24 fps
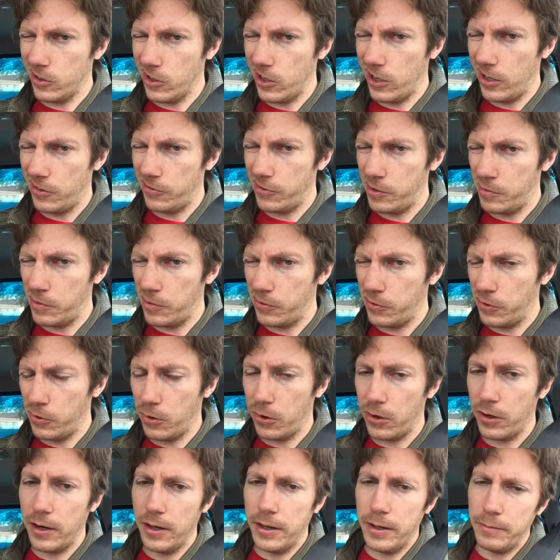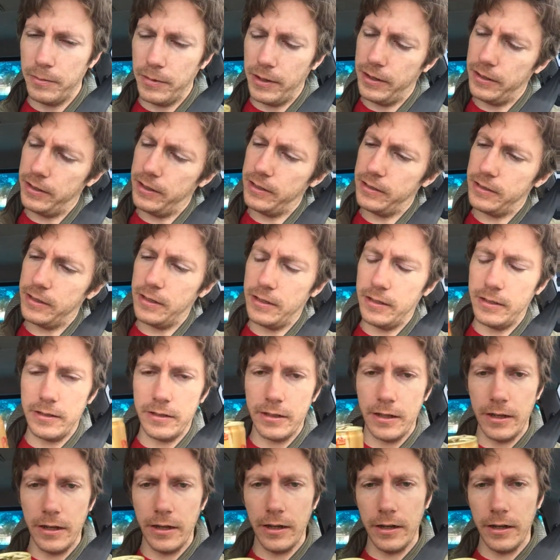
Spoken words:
coffee before, but this is